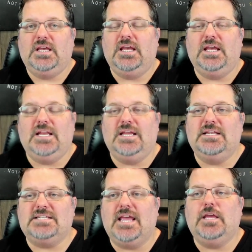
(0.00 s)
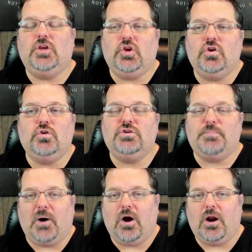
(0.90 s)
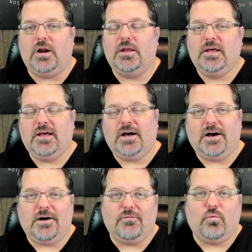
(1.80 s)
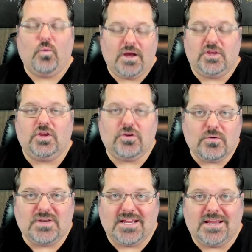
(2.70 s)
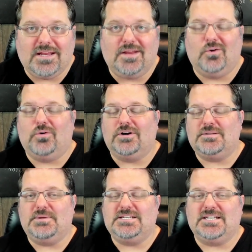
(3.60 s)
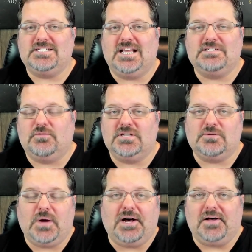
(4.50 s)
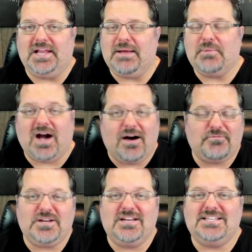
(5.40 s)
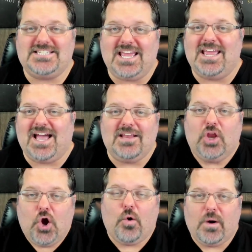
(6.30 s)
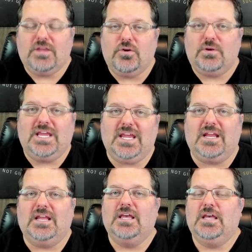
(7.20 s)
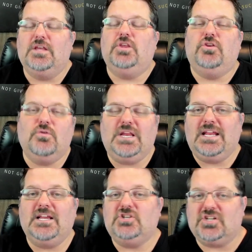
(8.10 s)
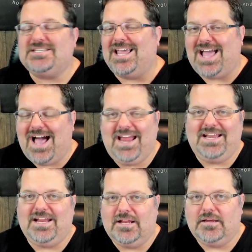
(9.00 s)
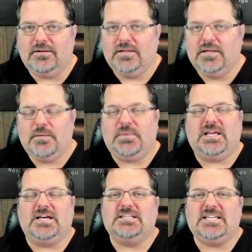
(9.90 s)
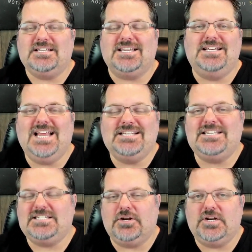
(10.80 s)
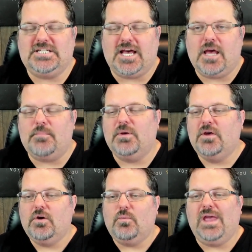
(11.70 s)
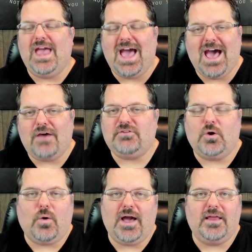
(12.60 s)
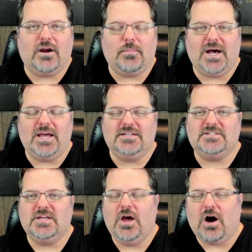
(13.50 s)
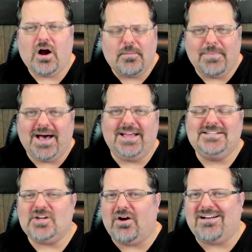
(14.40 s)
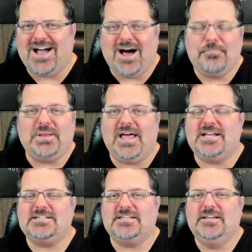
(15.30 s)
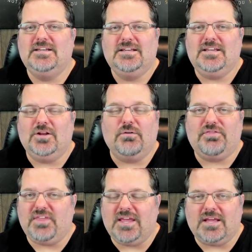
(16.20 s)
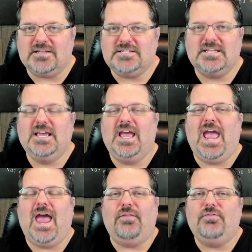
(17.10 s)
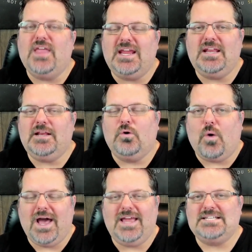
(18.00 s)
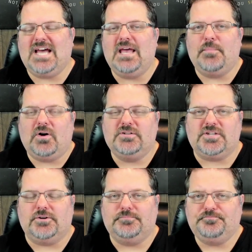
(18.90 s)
It is a huge part of what you need in order to be successful as well. And I'm confident in saying, I know what you need. You need it just like I need it, because it's a necessary time. We have to quiet our minds. Our minds are complex, things, and they need quiet time also.